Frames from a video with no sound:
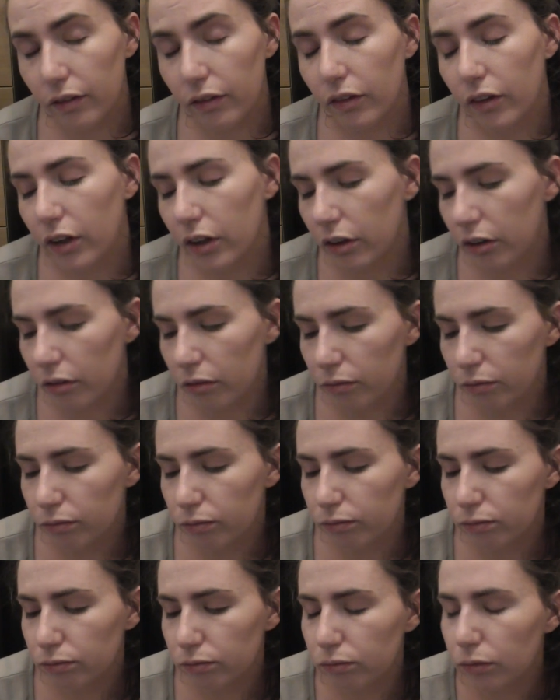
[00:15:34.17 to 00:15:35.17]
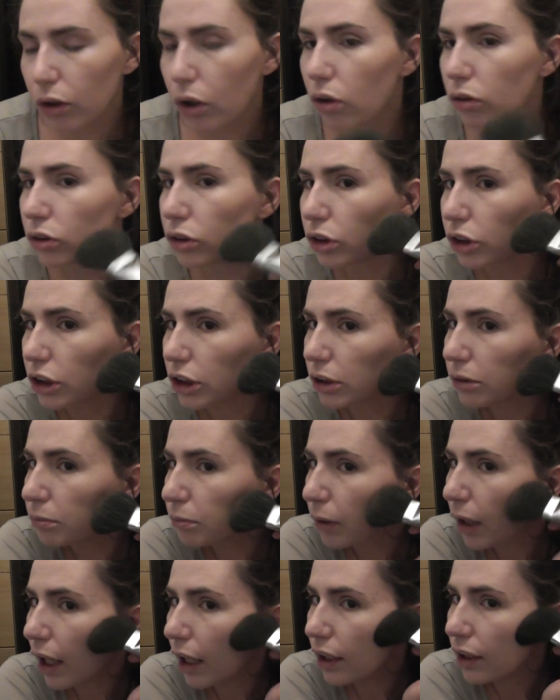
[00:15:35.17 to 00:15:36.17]
the contour
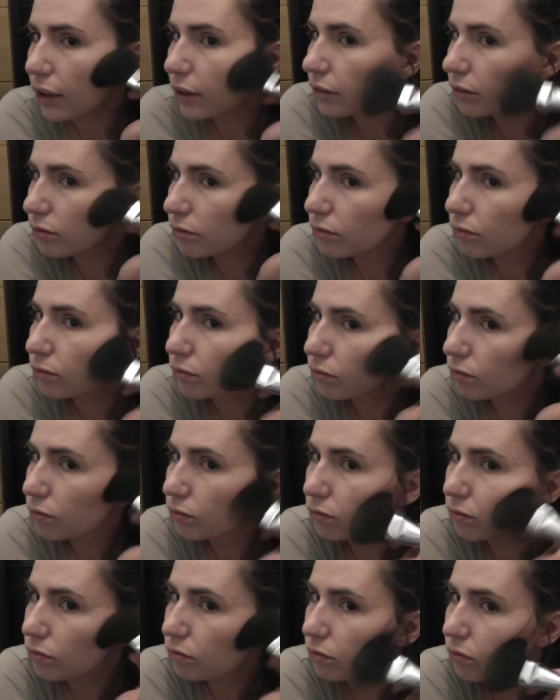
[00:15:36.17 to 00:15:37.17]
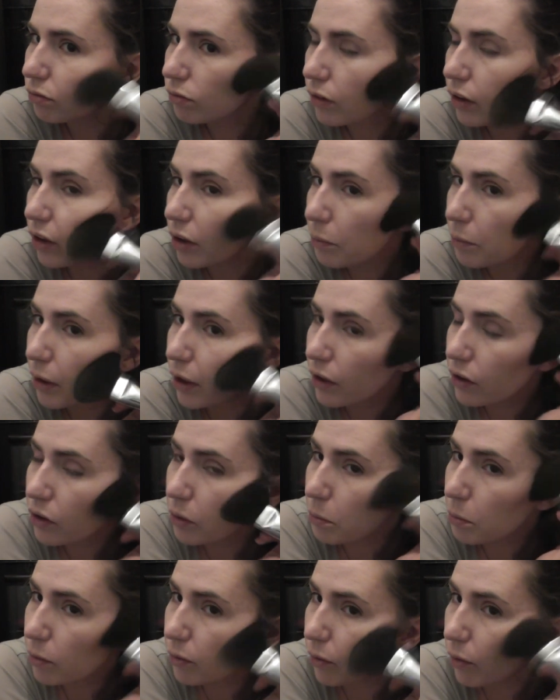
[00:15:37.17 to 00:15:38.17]
palette that I picked
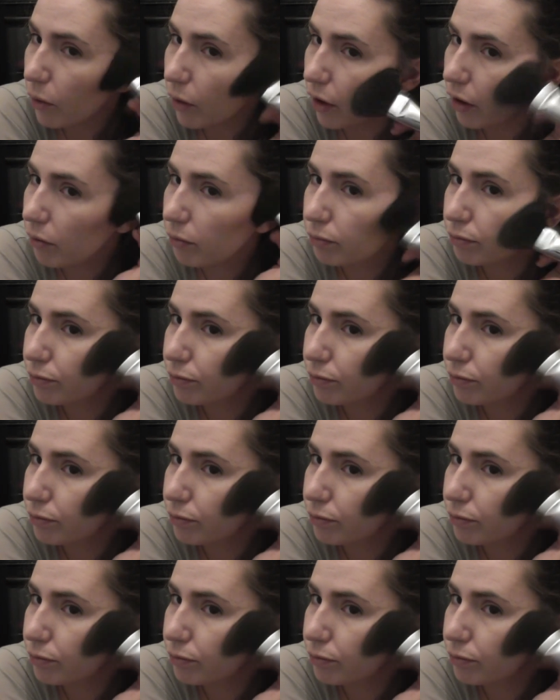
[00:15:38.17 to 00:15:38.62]
up before.